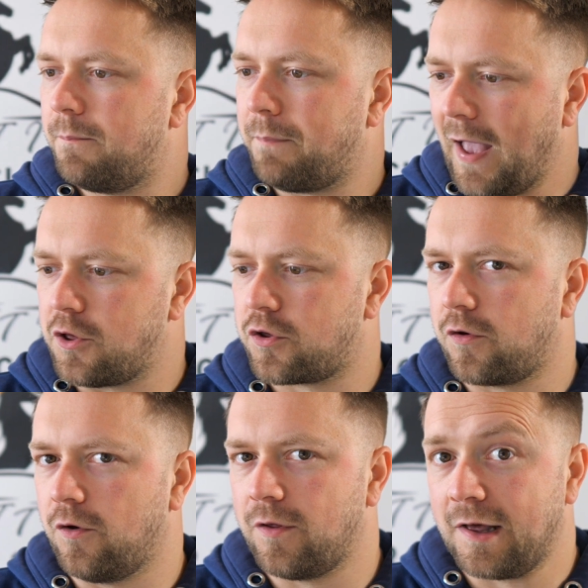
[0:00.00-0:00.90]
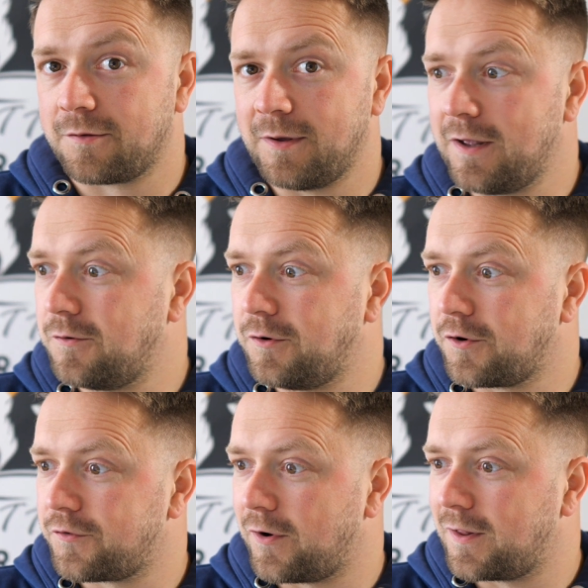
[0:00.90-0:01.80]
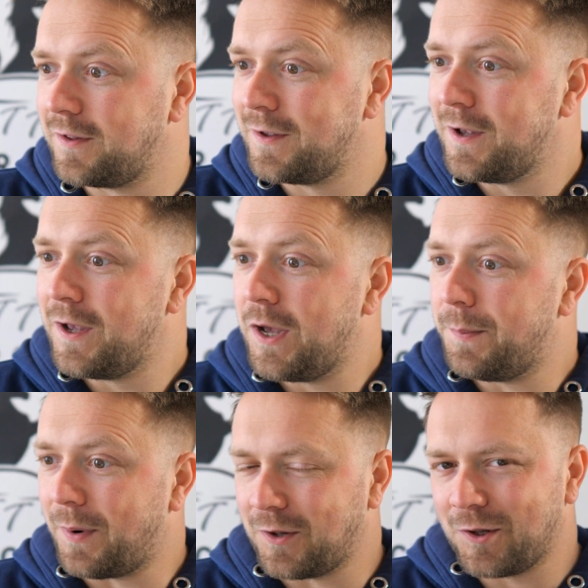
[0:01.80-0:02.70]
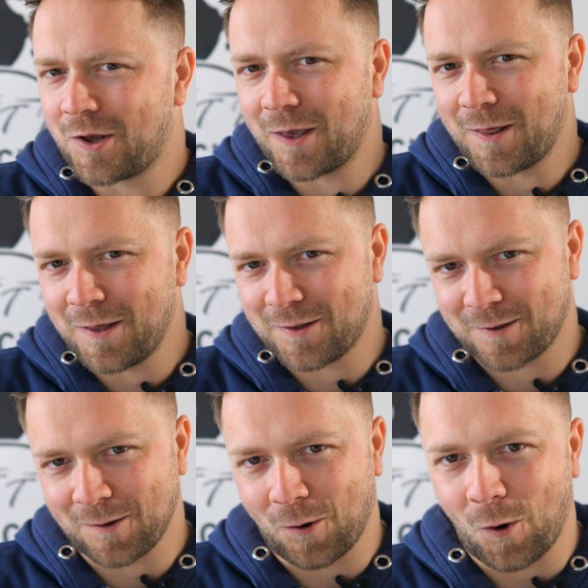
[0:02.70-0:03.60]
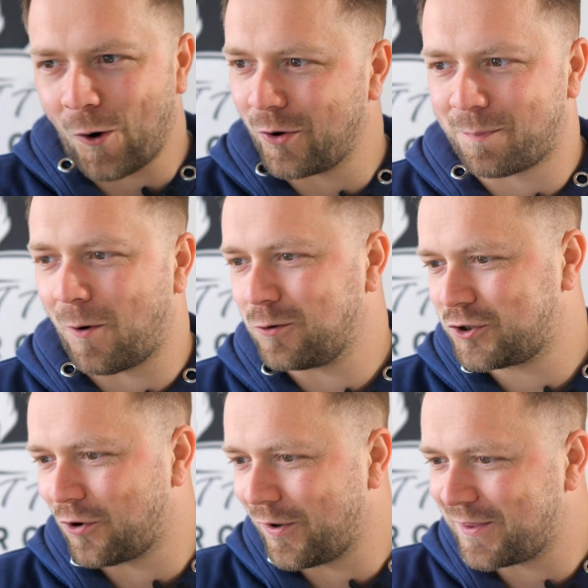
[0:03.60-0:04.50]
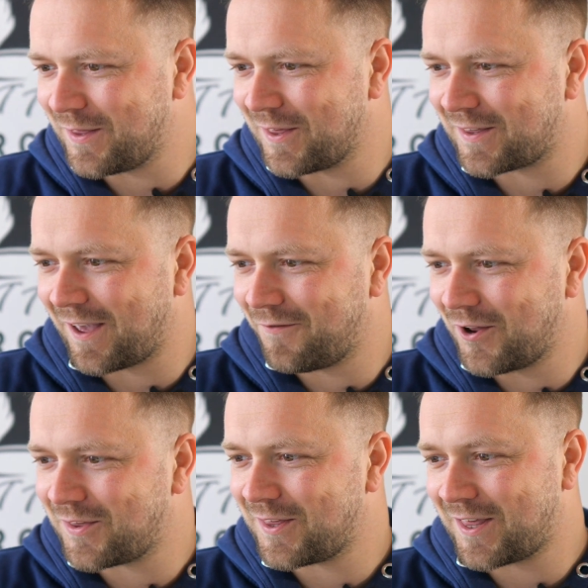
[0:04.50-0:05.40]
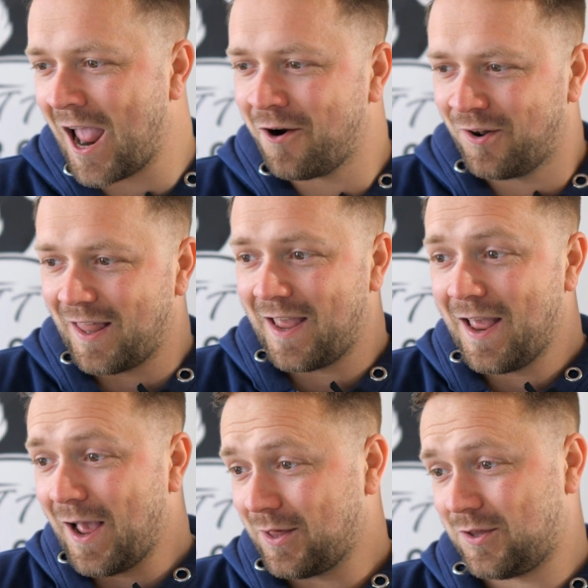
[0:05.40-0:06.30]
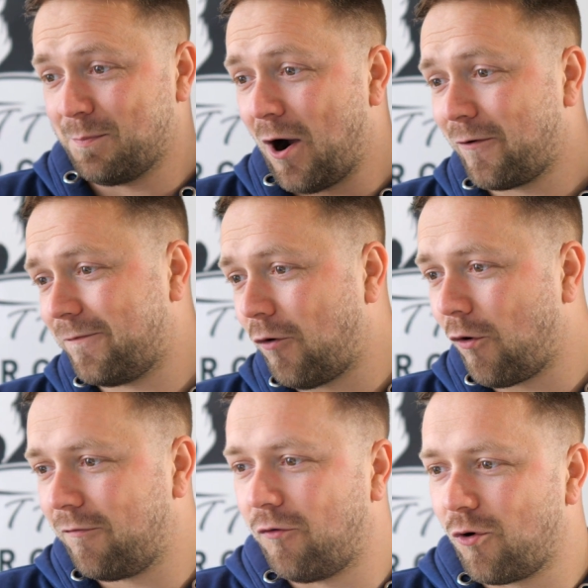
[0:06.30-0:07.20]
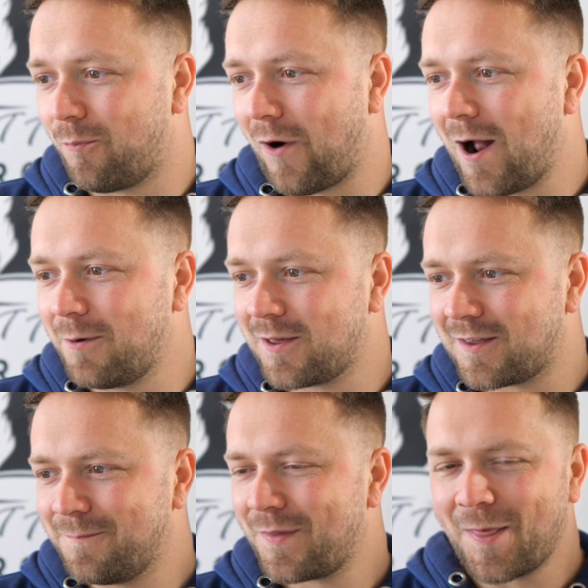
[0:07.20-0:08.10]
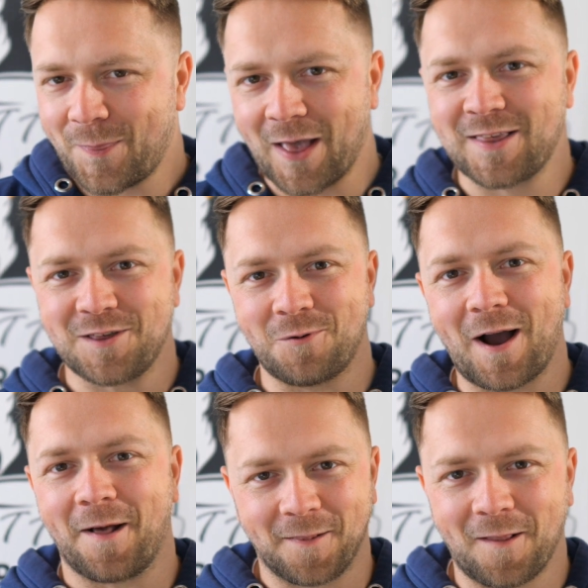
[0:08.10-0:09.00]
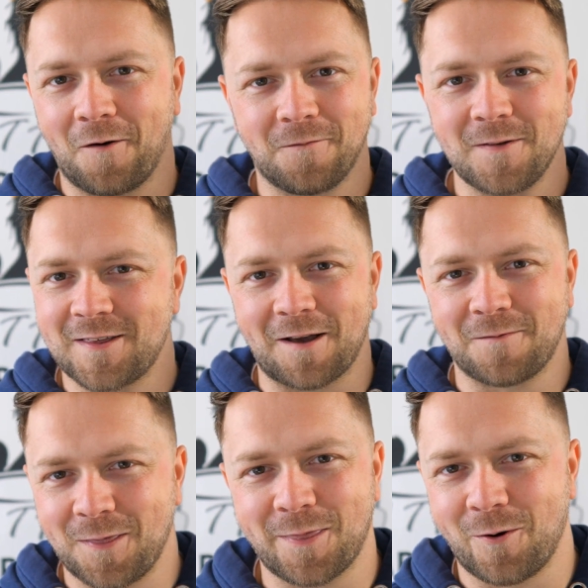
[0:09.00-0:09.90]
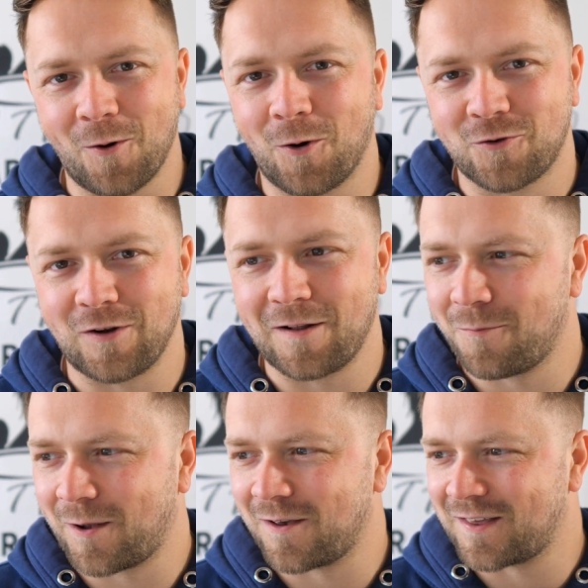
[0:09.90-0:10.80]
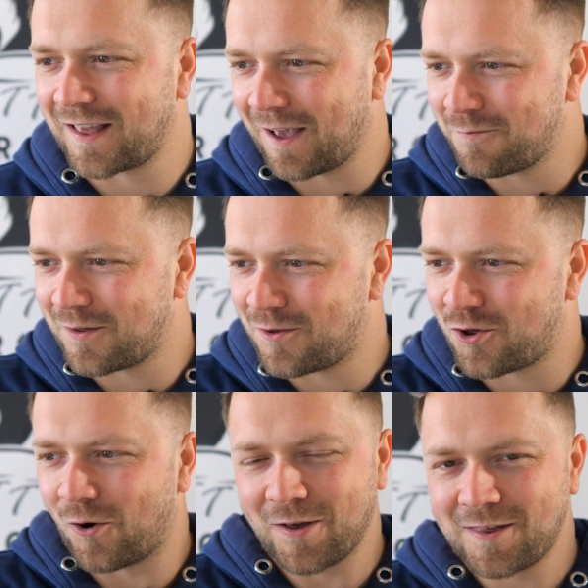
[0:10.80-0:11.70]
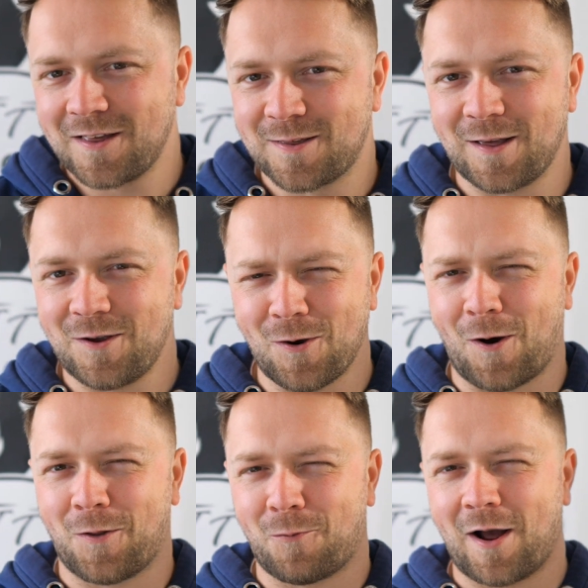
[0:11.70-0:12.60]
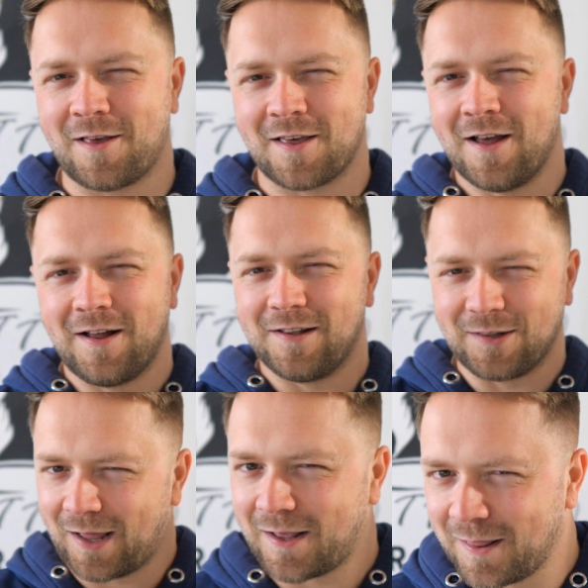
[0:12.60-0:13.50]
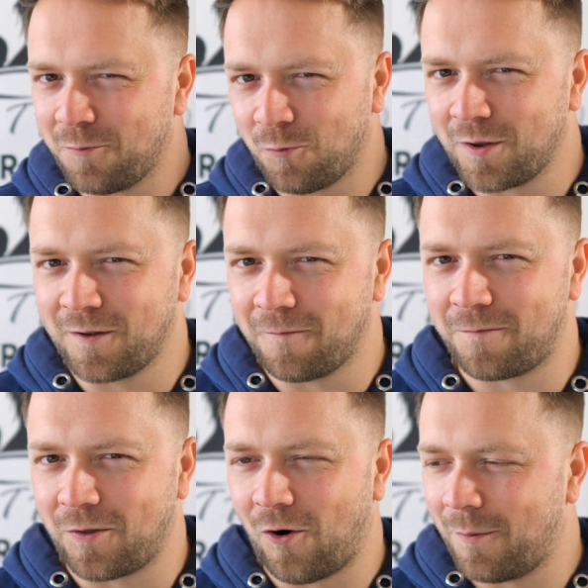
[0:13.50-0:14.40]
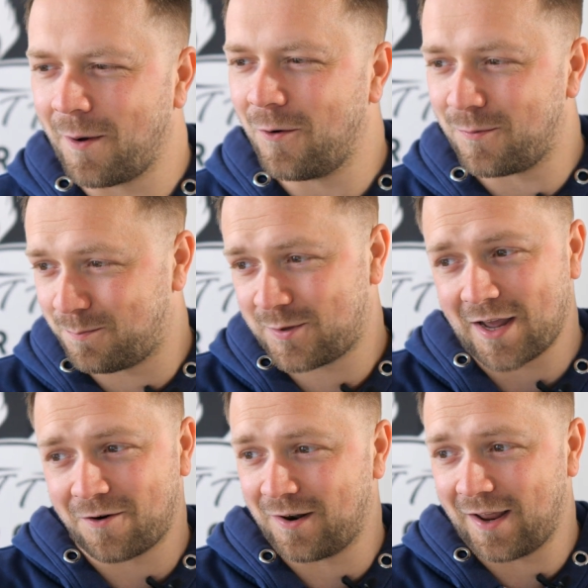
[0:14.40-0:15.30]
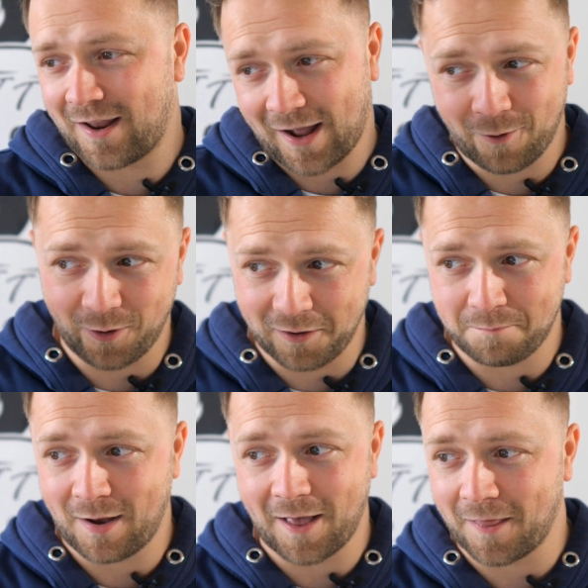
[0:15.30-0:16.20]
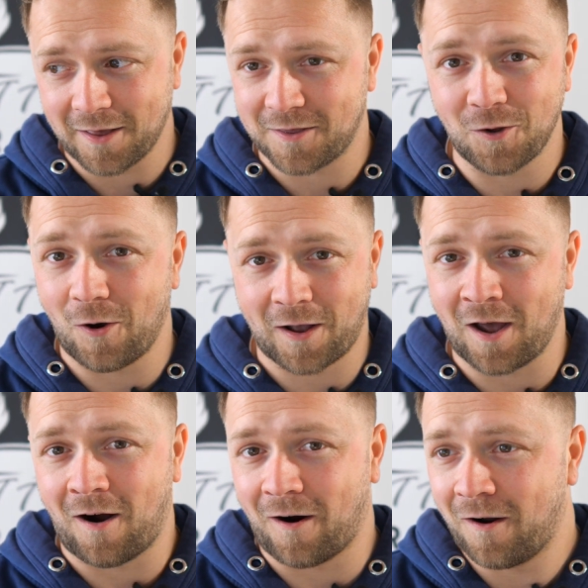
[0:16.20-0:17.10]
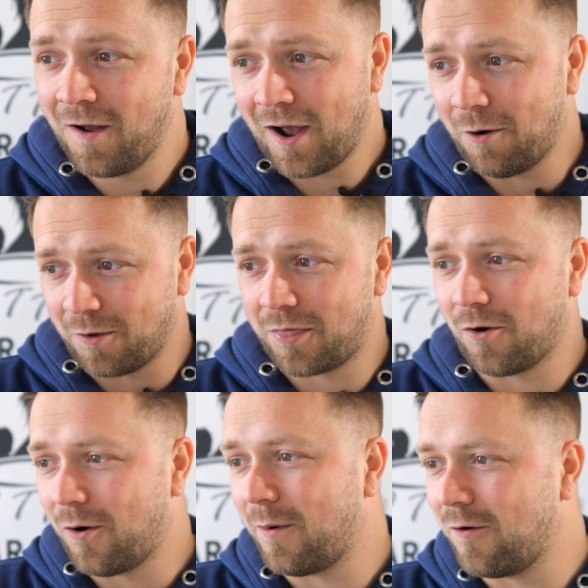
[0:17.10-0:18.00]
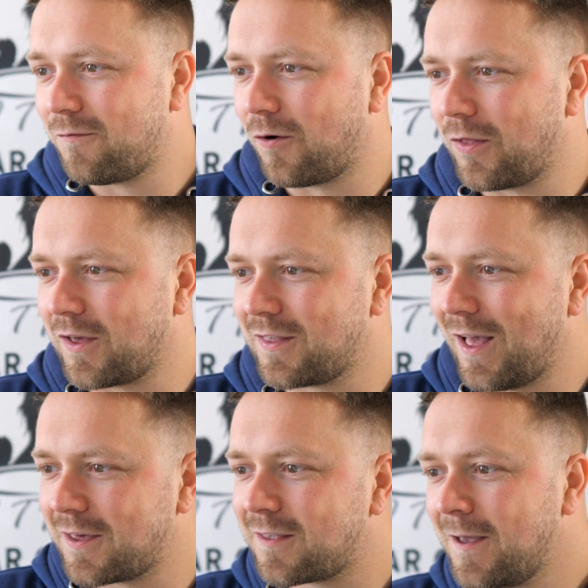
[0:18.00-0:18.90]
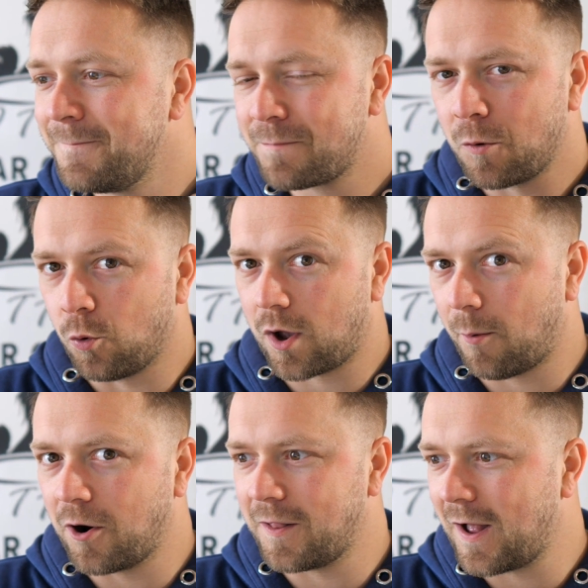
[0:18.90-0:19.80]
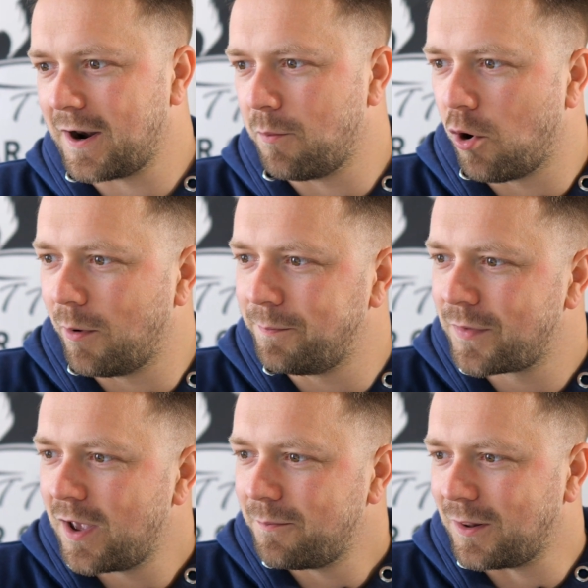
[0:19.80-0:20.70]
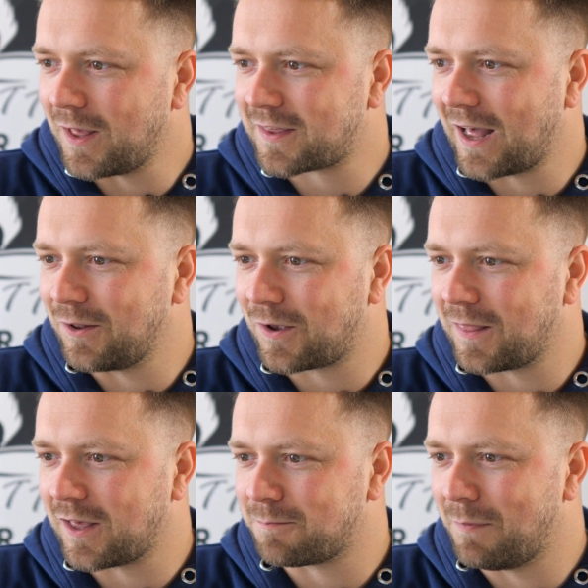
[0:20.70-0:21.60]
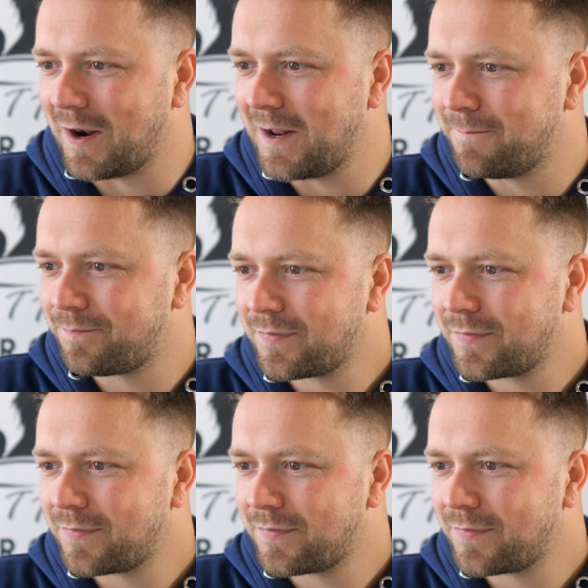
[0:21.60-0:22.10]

Page 2, that's when you know you're struggling. But look at these oddball choices it's given us. Certainly a Smart 4.4 Brabus. This is why I love sifting through Auto Trader, because it gives you choices that you otherwise likely wouldn't have thought about. Certainly, I will admit that's not a car I would have thought about for this list. We'll come on to that in a moment, but let's get a look at this Mini.